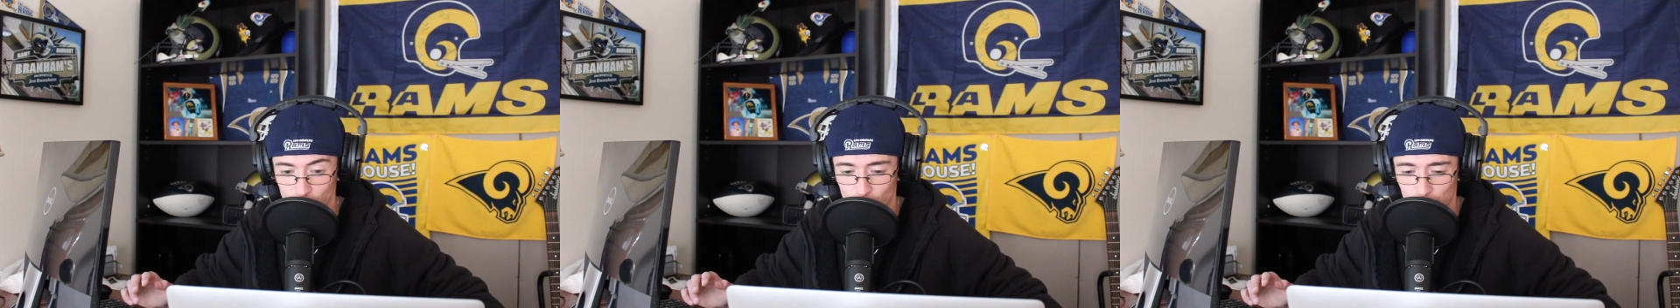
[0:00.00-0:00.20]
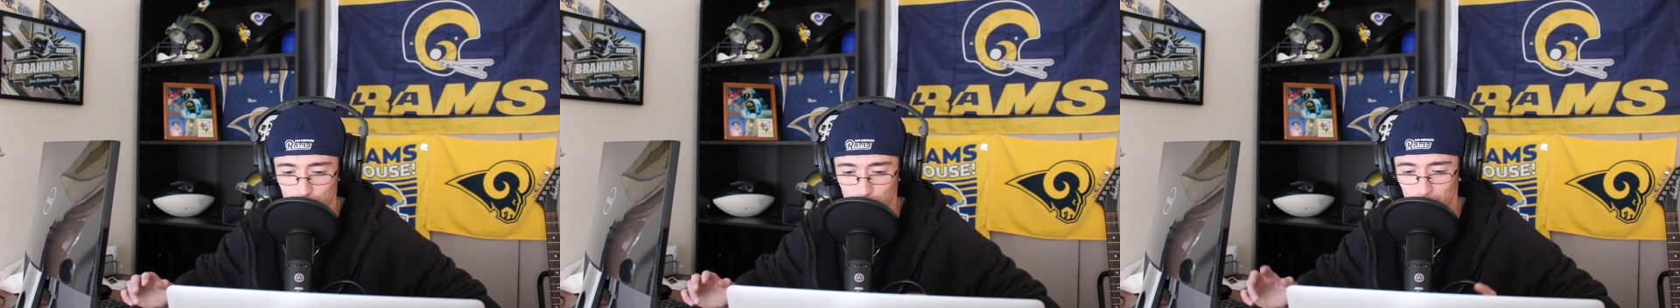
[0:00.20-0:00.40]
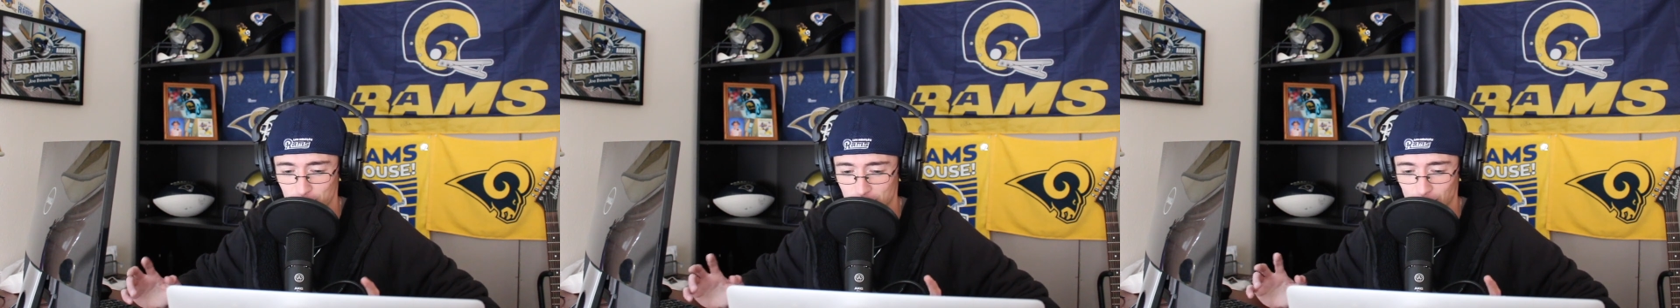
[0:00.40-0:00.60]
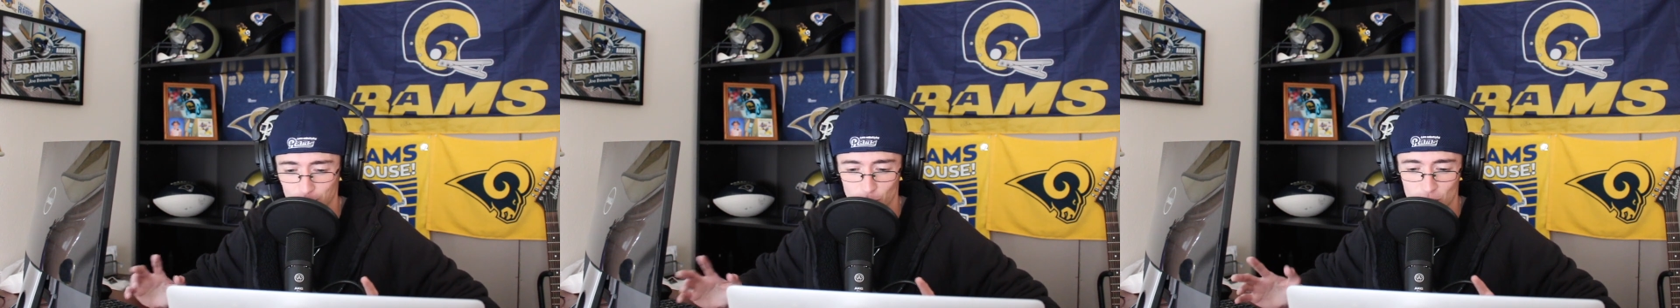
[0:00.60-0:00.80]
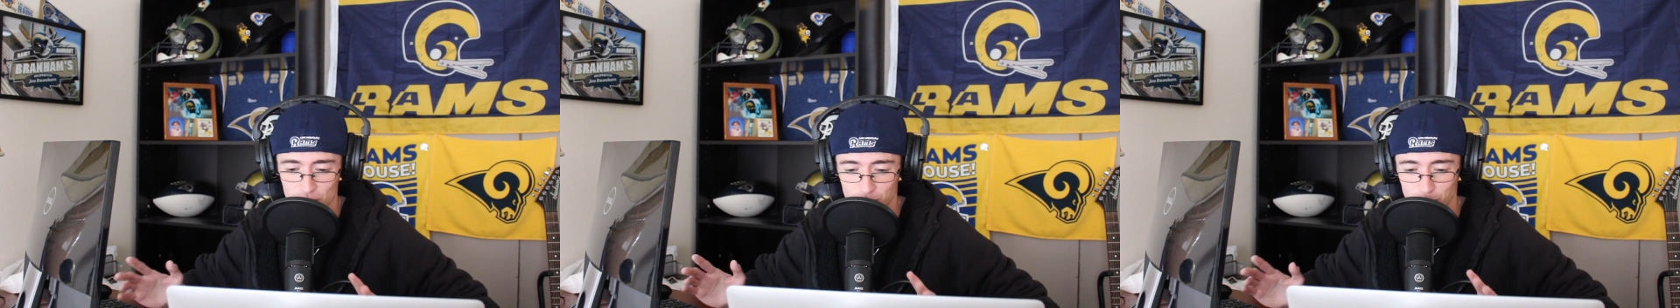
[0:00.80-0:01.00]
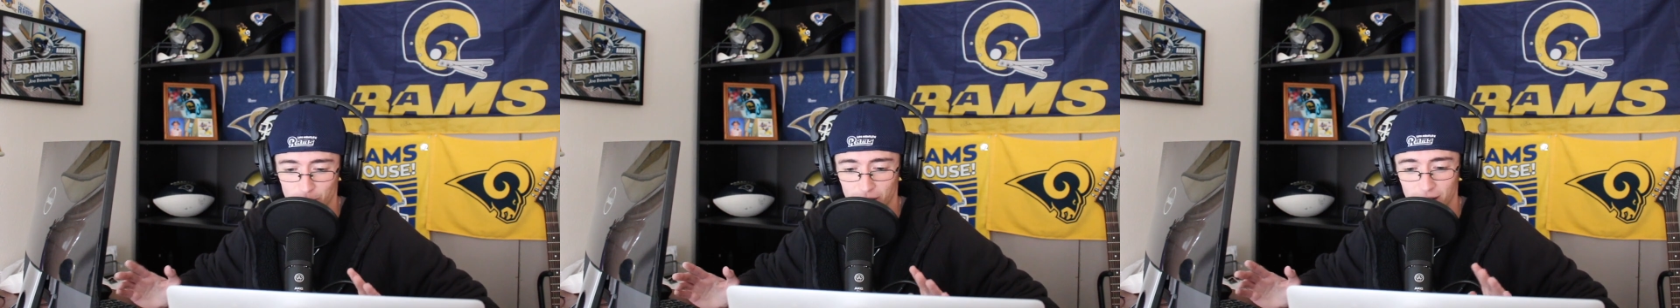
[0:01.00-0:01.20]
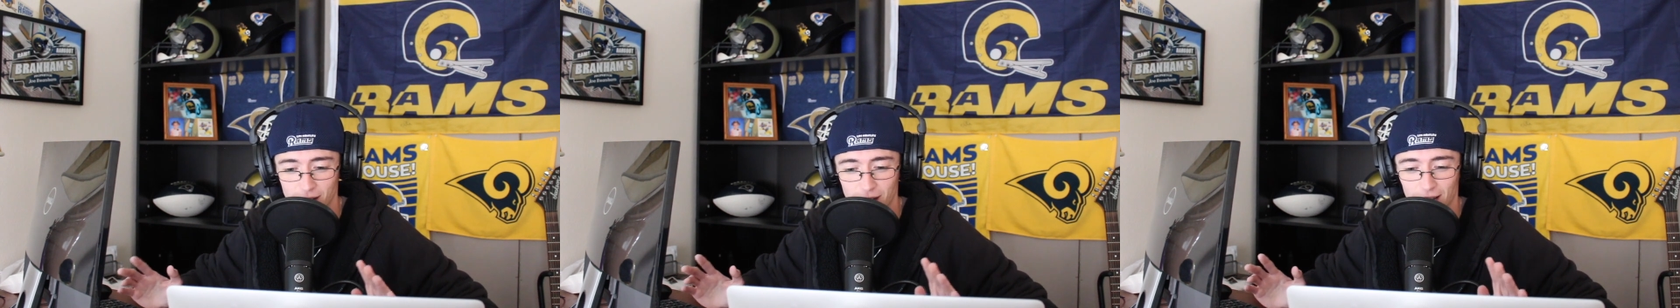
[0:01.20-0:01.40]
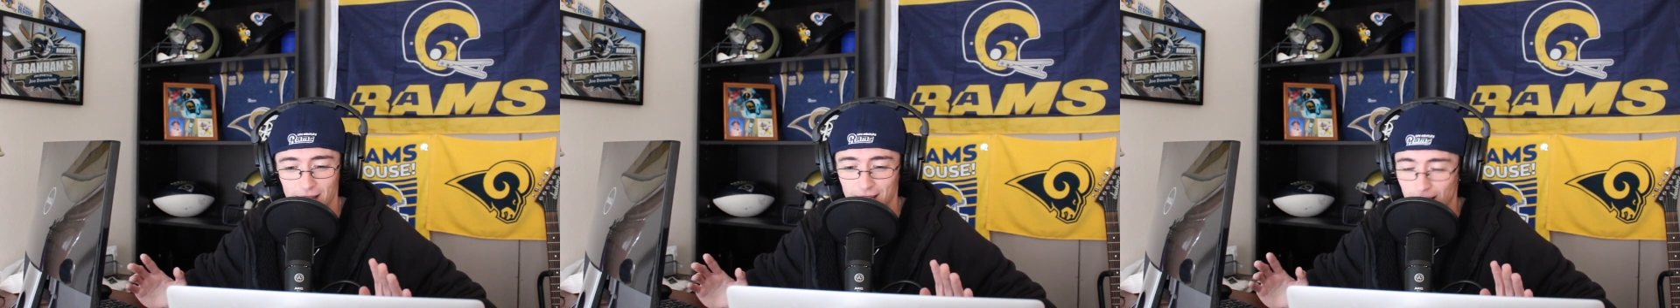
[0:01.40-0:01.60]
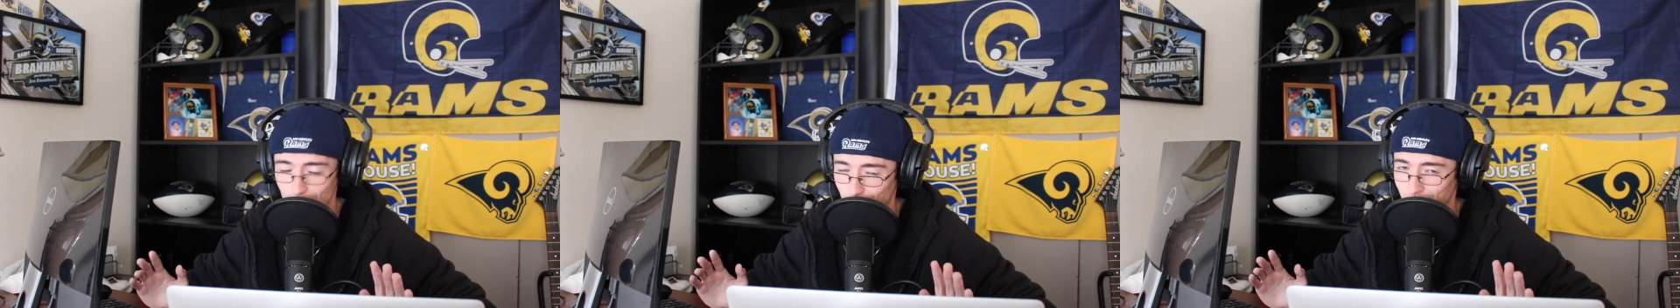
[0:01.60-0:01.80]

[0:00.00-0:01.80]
show on turf celebration, but that